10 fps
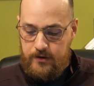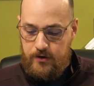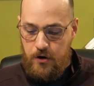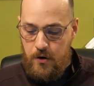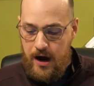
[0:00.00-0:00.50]

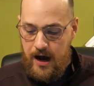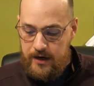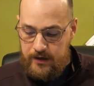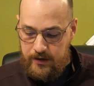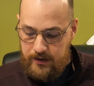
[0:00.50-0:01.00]
Go
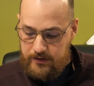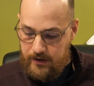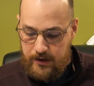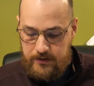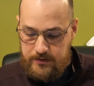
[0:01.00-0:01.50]
on and,
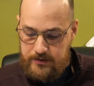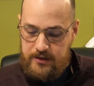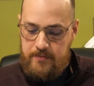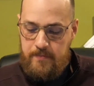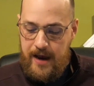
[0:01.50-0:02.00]
and, and
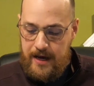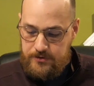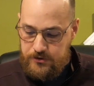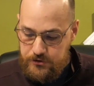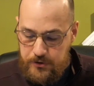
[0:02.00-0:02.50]
see masters